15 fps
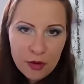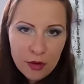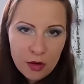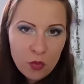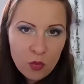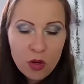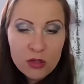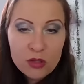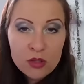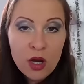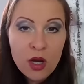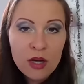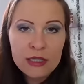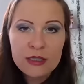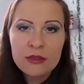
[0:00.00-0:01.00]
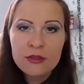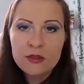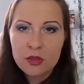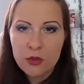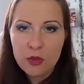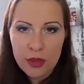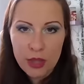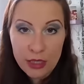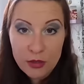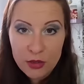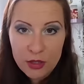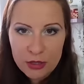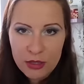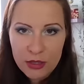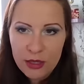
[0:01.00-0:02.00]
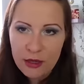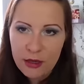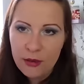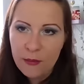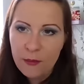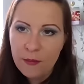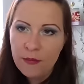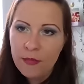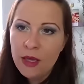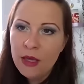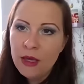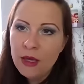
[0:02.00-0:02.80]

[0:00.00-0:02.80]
one garden. So then you can